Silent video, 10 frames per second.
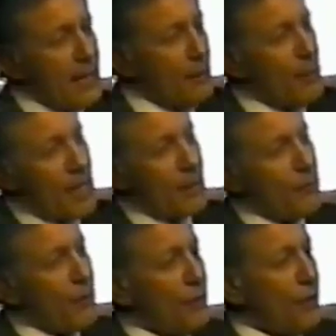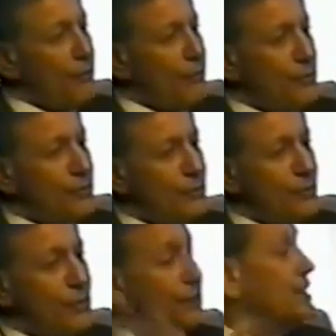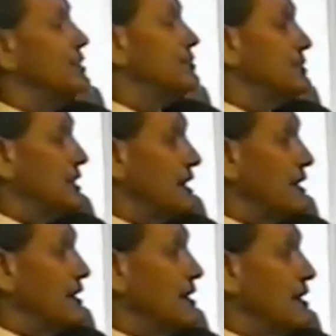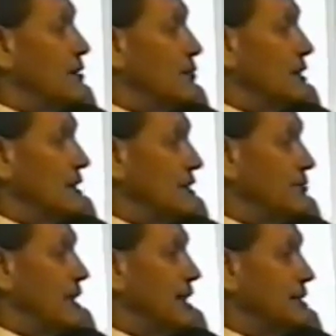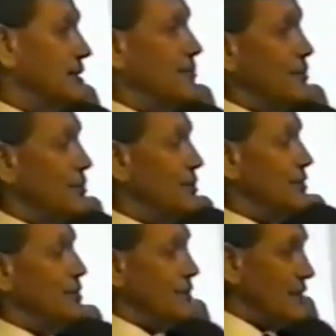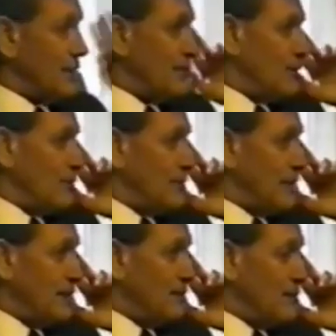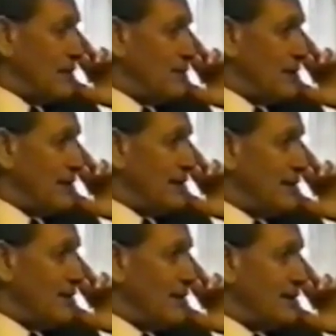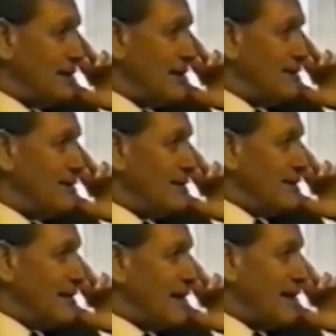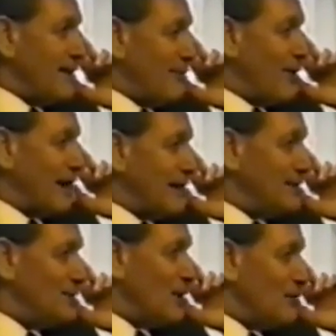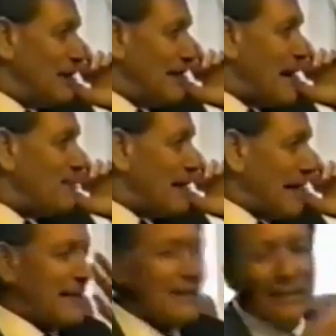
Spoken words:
other part of my life, which is interesting. Let's face it, if you knew that you're going to drop dead in a week, Peter, you'd like to know if I could stop that happening.